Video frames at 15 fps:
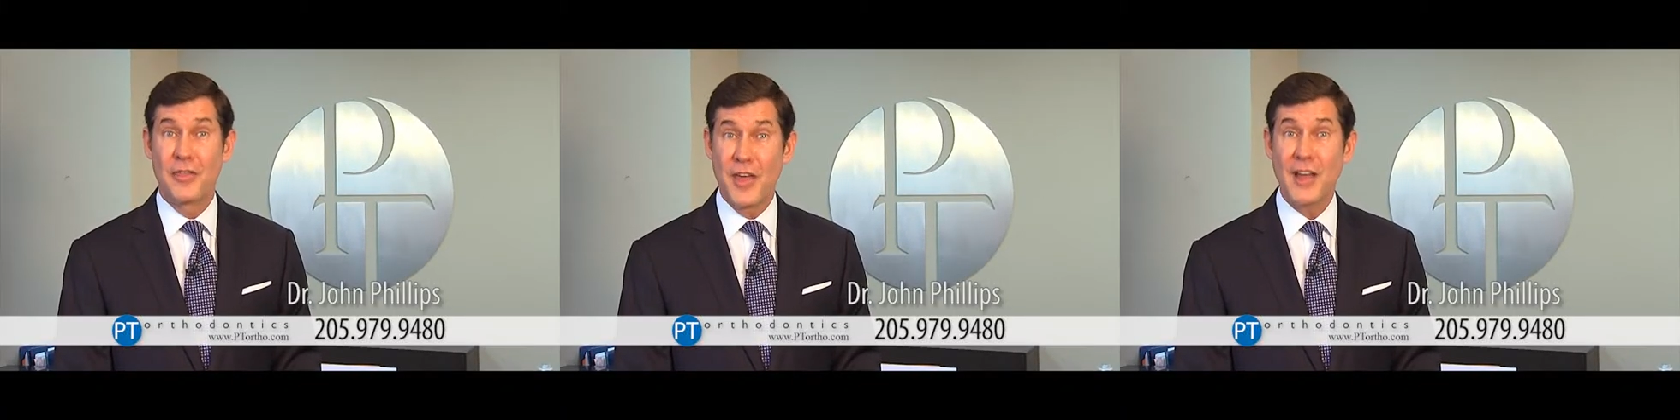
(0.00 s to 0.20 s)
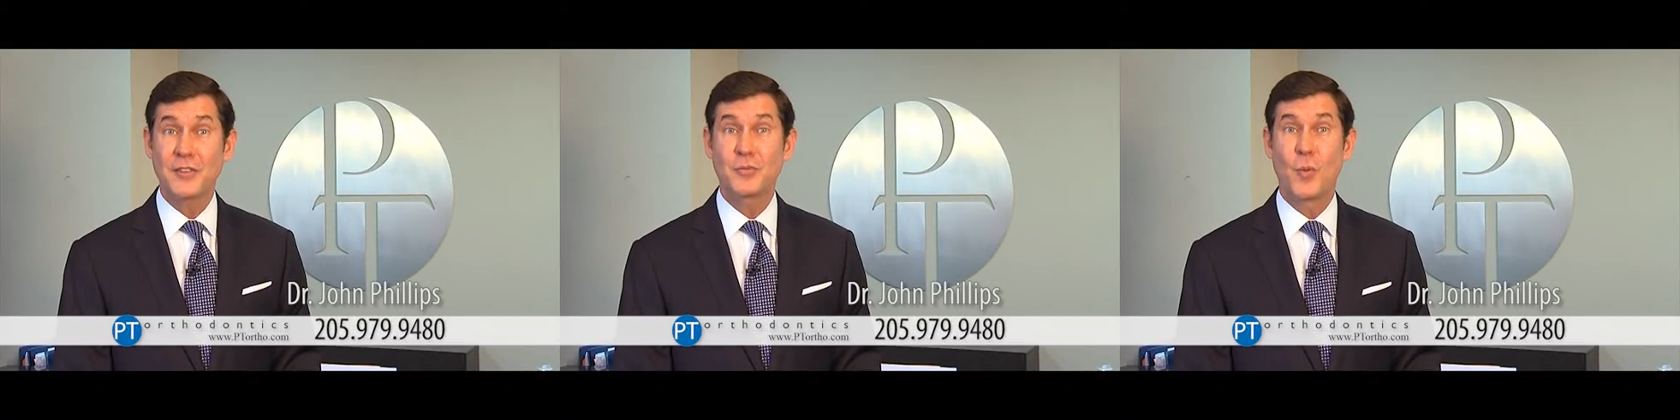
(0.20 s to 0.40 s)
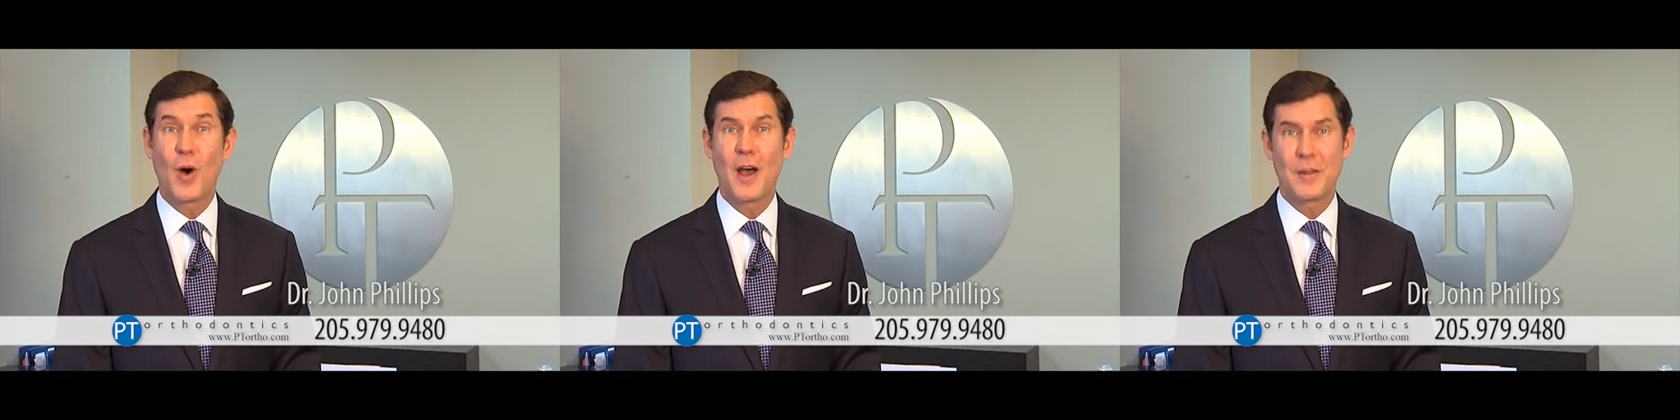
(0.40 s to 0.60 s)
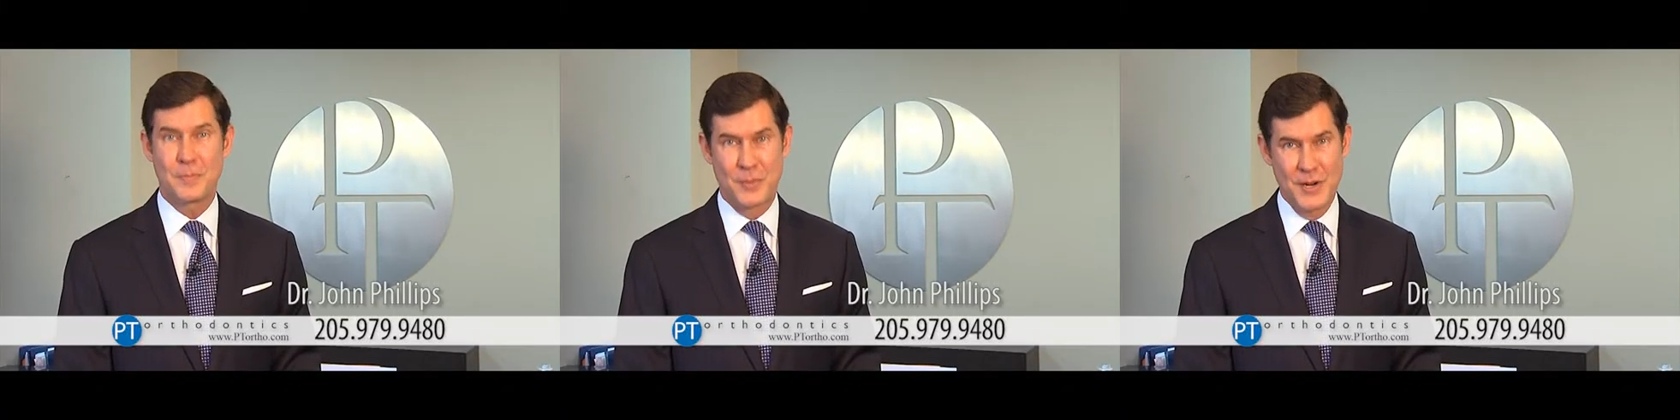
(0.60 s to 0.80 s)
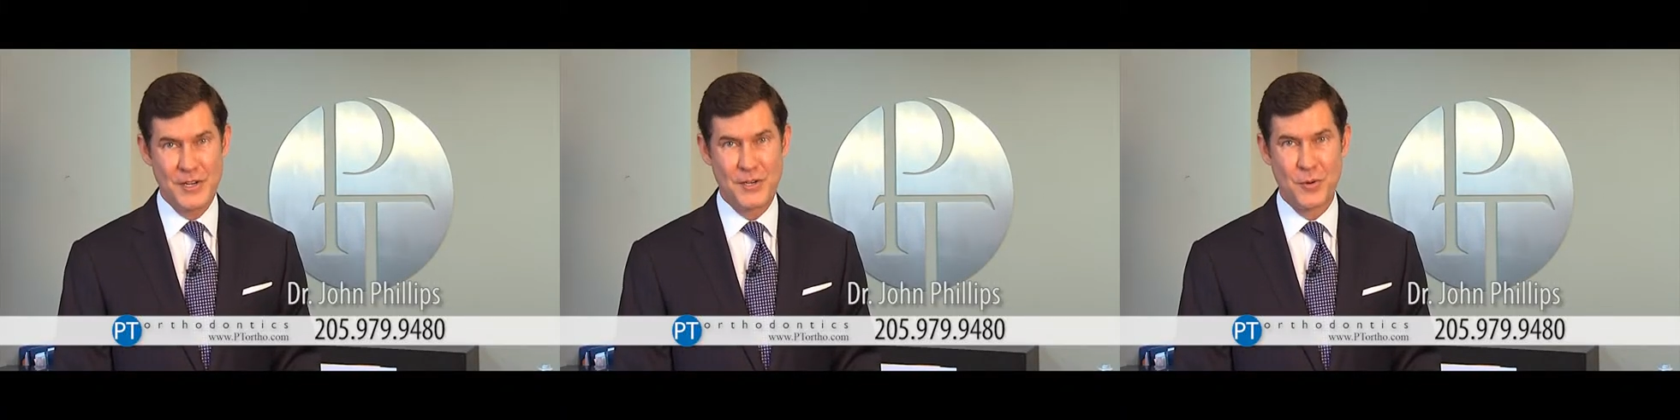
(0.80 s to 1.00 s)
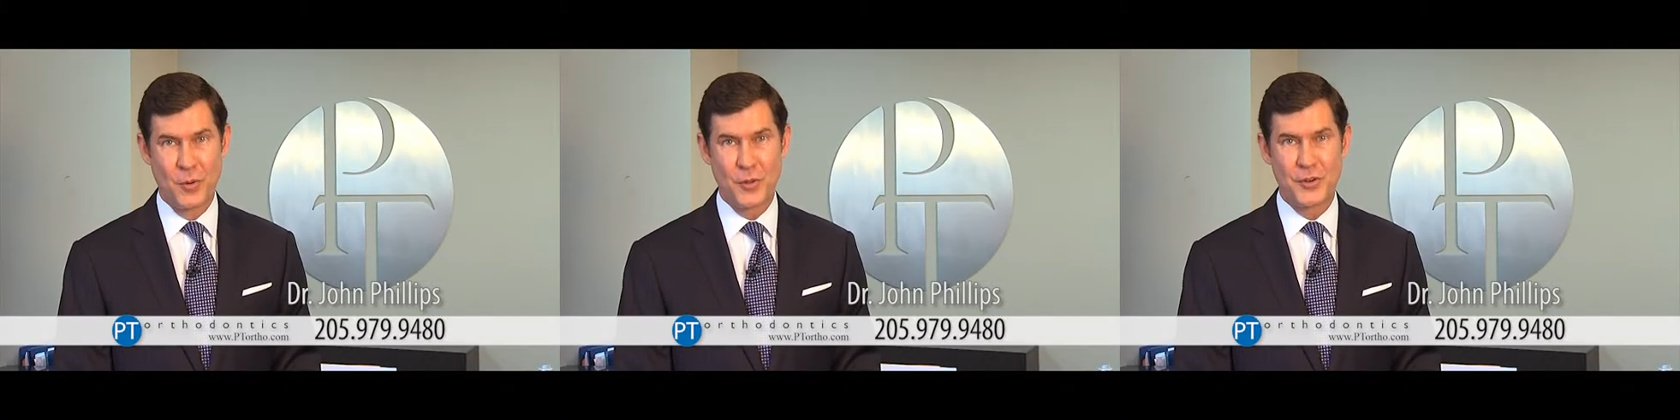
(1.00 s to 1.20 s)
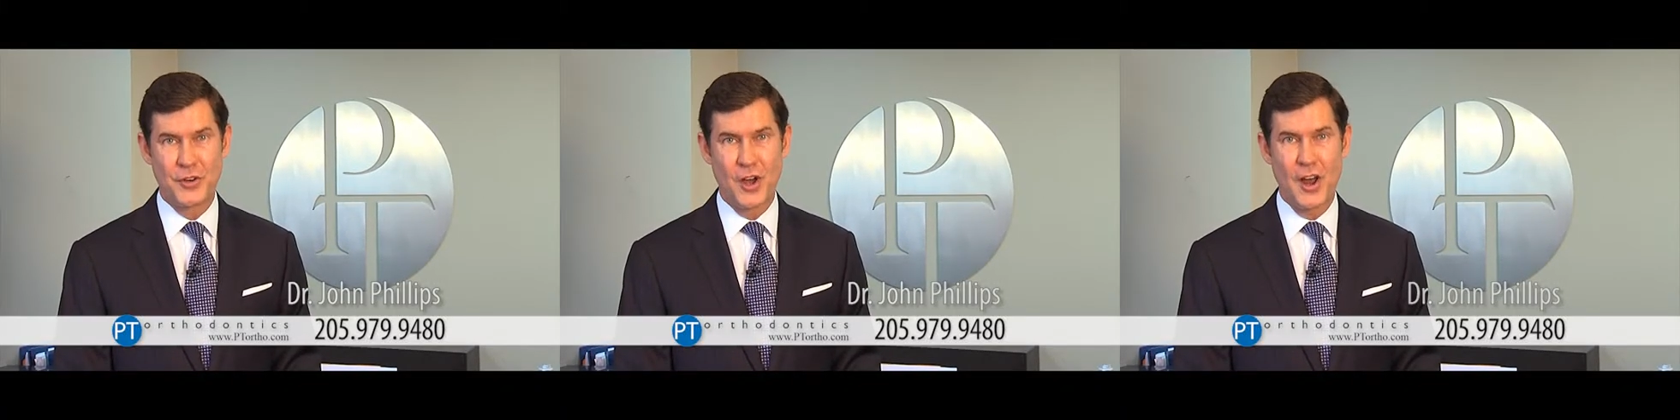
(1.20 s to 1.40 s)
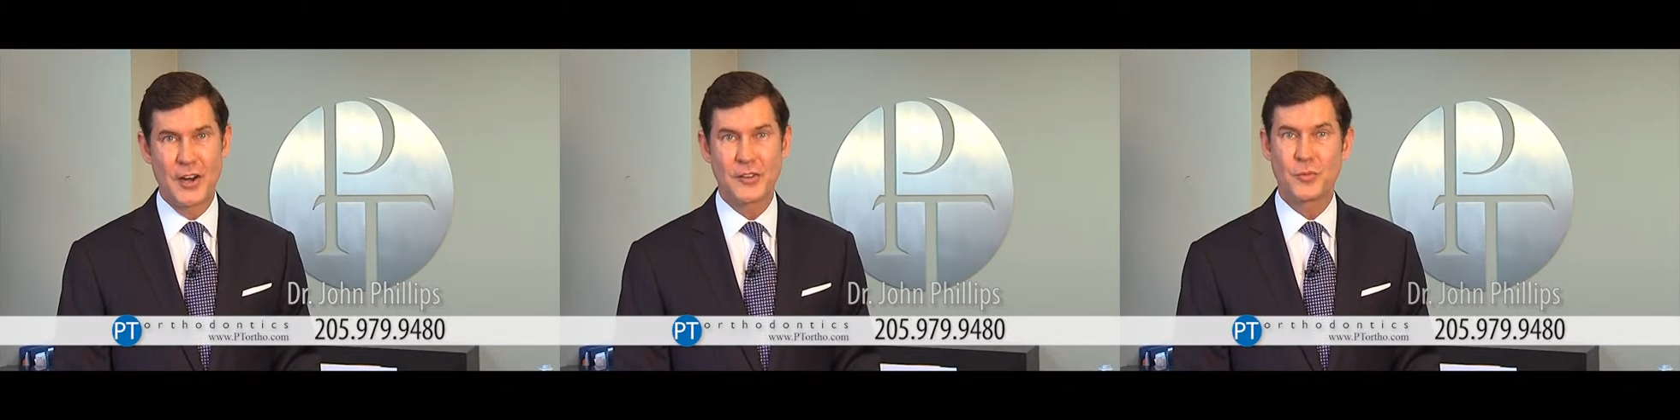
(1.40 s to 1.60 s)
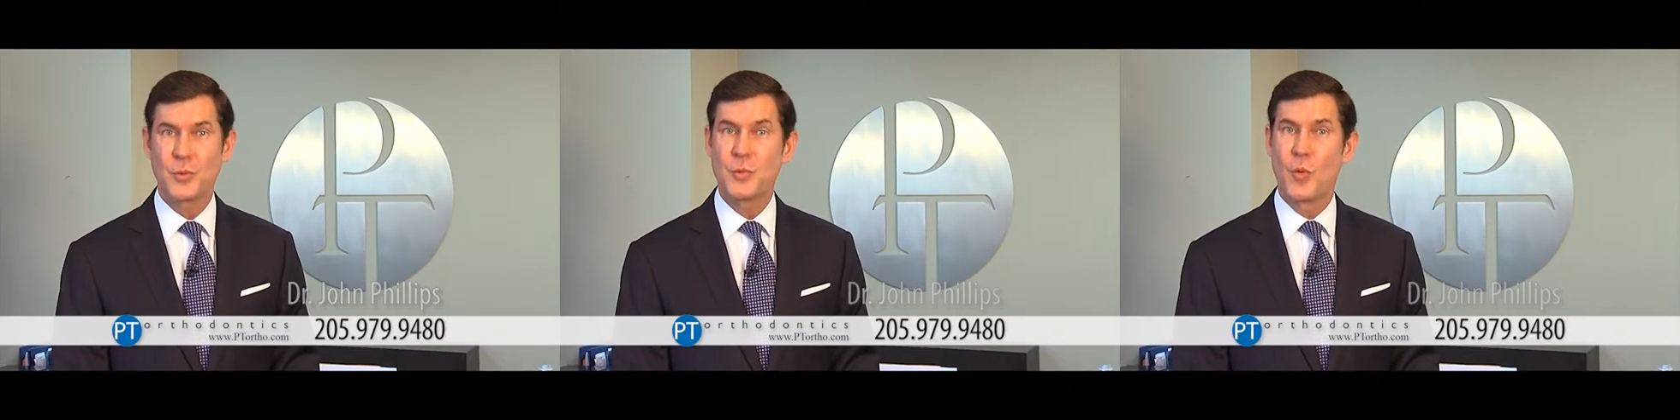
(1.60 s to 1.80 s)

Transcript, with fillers: That's why at PT Orthodontics,